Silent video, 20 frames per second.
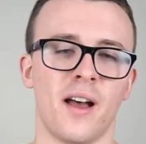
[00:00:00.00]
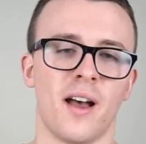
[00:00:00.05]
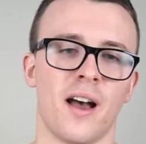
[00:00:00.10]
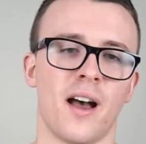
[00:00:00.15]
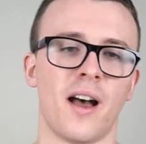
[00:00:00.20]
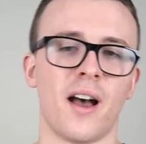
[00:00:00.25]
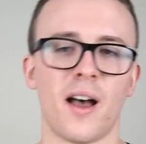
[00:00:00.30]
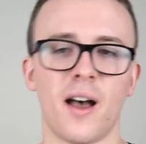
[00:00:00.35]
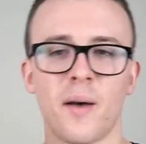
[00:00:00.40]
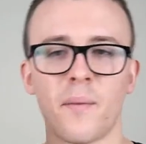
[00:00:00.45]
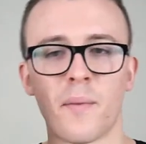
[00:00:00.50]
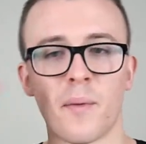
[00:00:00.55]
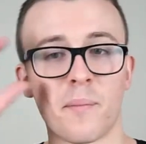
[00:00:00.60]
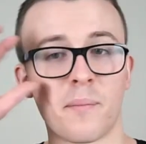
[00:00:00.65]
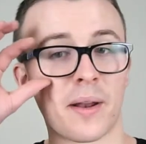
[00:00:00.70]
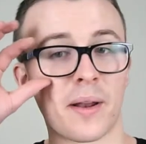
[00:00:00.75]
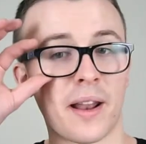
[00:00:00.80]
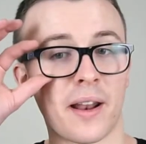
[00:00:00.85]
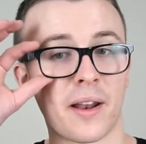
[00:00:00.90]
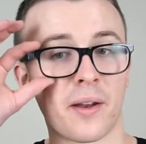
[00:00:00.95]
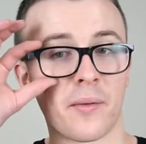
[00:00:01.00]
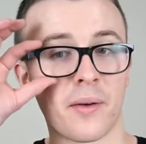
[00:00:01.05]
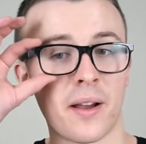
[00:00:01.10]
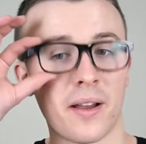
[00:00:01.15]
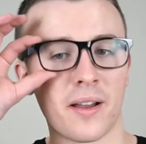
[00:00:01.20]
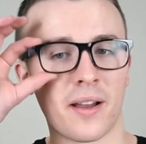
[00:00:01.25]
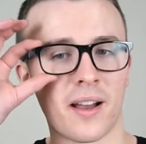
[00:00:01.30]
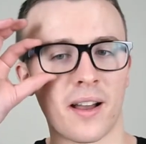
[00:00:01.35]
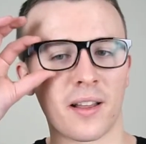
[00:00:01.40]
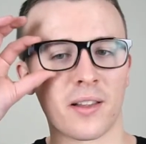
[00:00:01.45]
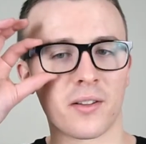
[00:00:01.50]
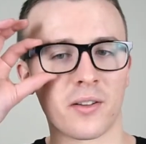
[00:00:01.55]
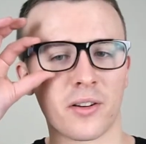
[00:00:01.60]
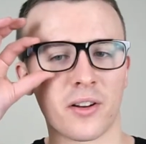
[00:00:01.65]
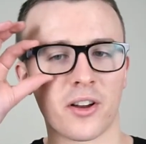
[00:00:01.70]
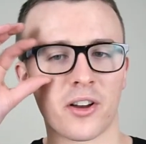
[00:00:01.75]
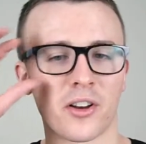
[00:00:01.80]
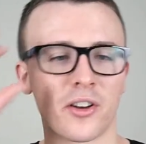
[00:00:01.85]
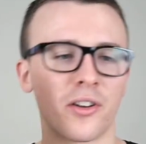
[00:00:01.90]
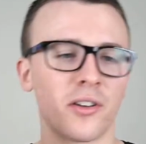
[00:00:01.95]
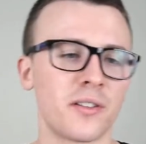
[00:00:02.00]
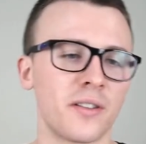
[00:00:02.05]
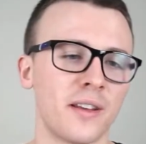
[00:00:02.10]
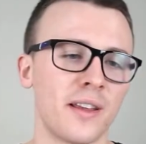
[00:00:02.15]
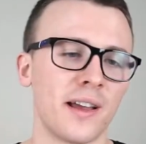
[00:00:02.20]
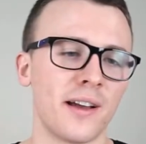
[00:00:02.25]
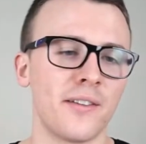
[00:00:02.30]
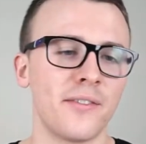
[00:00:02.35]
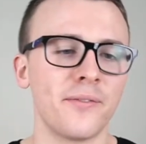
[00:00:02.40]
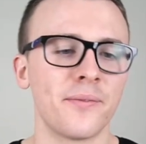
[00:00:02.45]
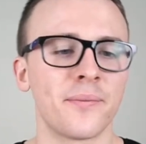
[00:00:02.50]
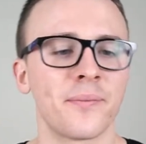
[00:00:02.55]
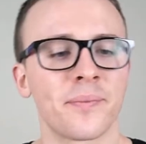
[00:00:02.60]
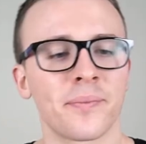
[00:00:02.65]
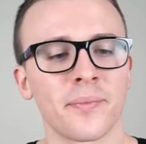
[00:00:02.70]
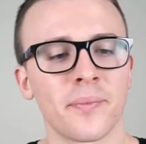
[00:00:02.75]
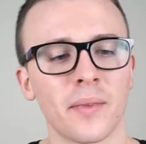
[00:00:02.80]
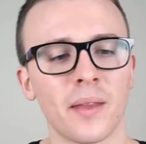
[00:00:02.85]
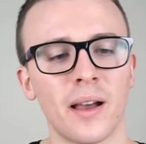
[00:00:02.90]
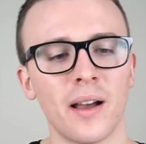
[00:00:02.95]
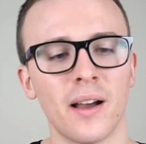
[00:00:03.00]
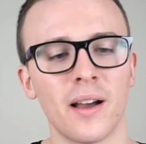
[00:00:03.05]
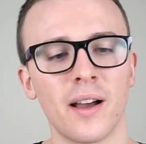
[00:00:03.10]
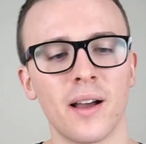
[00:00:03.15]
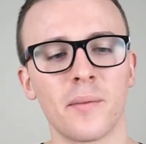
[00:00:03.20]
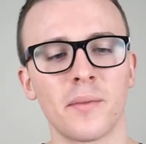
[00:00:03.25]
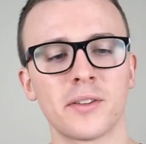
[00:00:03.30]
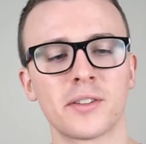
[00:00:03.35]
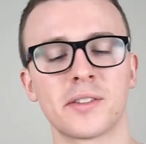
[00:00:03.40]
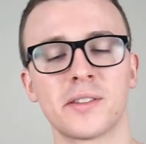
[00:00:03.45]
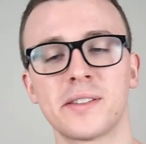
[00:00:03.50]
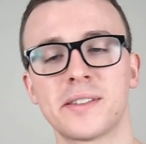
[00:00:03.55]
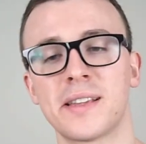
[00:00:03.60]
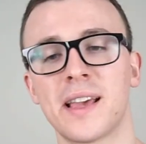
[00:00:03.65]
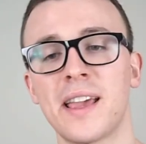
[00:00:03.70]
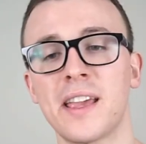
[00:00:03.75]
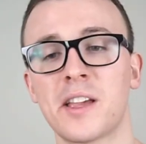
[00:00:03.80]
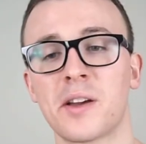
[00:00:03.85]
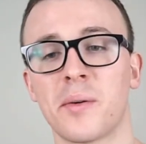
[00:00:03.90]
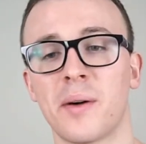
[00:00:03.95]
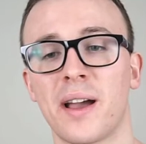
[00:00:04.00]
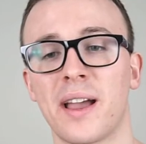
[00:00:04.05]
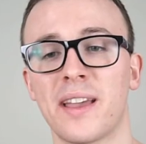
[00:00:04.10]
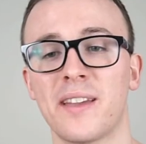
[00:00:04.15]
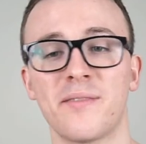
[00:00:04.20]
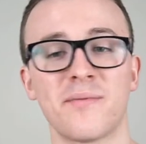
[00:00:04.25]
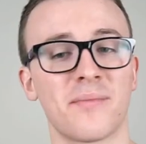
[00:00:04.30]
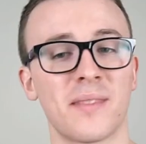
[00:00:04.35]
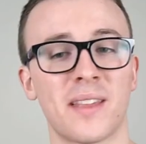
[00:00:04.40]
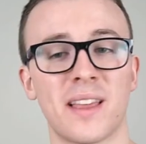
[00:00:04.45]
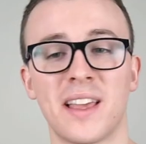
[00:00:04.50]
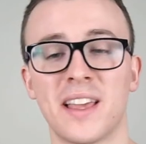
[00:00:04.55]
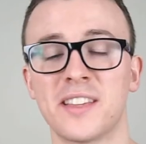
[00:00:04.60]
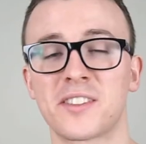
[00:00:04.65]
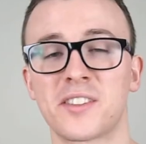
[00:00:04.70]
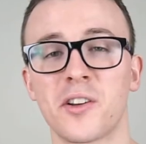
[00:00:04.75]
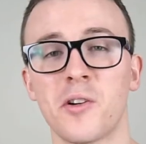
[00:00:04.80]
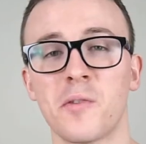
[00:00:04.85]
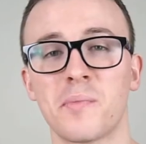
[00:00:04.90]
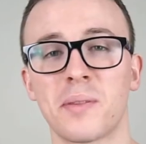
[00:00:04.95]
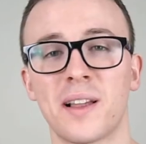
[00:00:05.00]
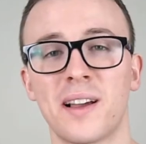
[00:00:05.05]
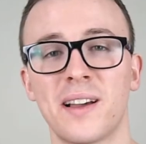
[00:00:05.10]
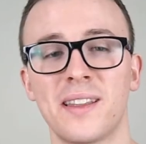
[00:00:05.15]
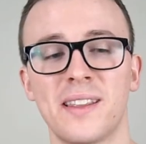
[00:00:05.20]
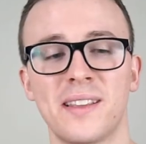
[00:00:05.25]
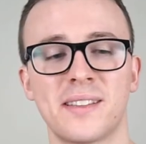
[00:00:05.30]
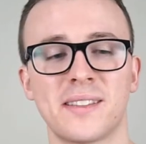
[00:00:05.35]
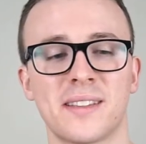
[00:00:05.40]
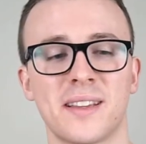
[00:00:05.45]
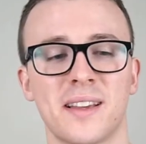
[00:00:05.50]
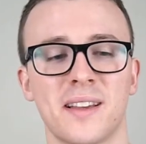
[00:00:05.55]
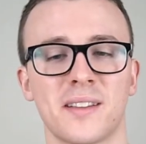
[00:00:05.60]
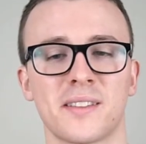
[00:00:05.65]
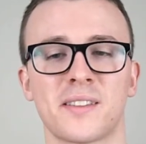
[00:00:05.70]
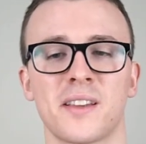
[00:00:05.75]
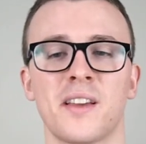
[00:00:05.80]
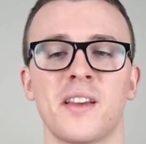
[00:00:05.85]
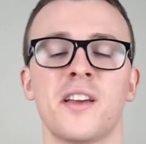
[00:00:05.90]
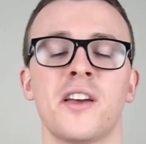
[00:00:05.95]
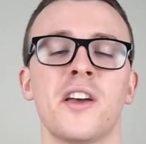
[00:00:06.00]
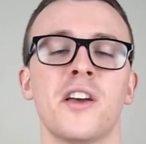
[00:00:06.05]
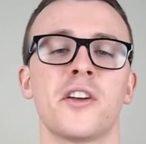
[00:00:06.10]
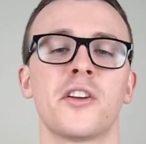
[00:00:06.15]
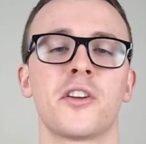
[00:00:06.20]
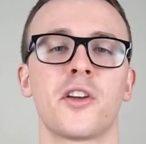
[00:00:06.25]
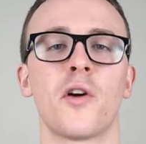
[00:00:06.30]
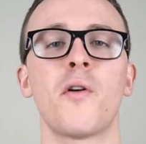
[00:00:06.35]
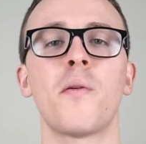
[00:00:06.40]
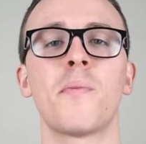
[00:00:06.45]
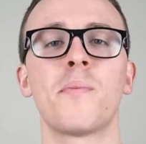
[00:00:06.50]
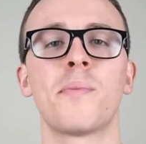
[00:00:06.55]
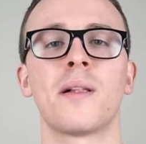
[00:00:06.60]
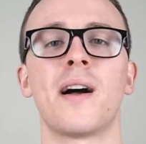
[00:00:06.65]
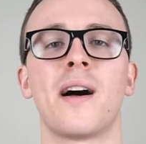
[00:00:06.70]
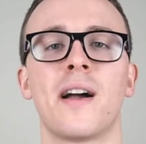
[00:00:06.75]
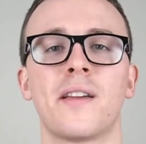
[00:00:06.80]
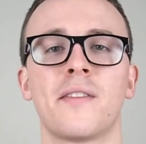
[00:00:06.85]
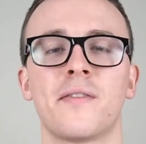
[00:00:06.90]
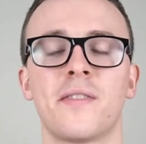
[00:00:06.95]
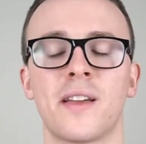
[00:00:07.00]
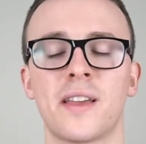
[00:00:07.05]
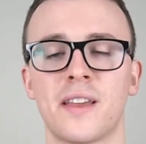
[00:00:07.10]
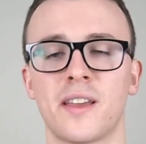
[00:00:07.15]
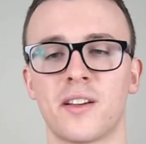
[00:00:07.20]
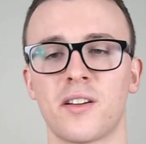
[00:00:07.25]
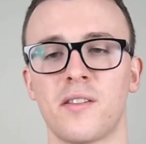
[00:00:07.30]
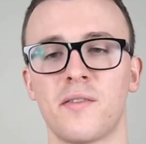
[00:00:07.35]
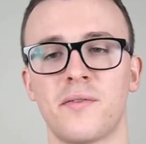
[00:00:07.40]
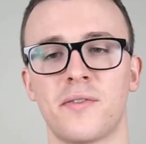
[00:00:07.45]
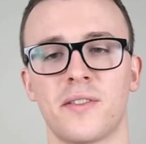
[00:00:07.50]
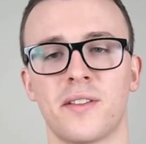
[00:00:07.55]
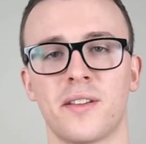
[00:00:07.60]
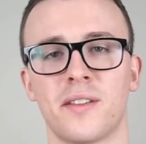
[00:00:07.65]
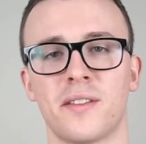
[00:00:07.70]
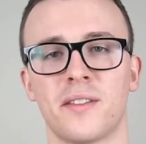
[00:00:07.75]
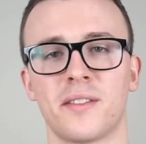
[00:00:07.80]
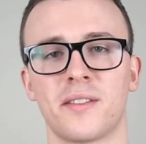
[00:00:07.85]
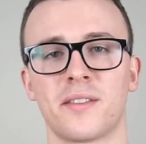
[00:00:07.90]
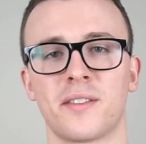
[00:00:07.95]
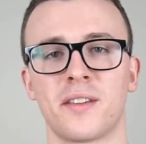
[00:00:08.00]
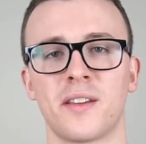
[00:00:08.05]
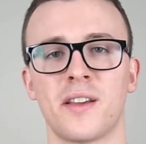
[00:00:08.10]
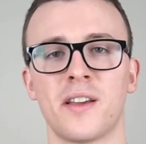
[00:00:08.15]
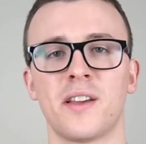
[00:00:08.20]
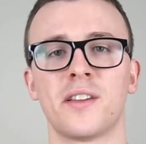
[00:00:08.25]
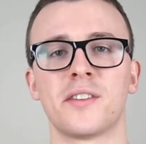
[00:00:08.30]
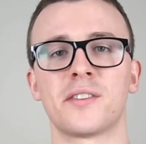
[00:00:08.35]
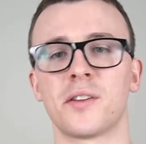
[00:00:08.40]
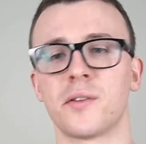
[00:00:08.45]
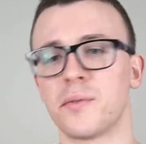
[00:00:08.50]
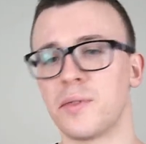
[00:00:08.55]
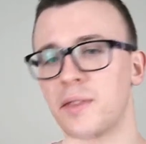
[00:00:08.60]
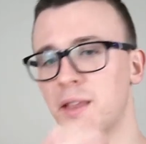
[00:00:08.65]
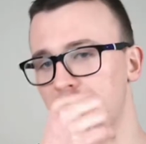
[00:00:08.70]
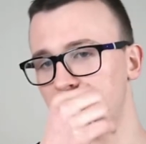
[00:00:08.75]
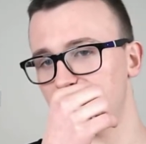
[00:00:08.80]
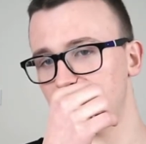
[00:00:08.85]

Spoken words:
But anyway, I look good now. So the takeaway is go apply these things. Go apply faking confidence. So the next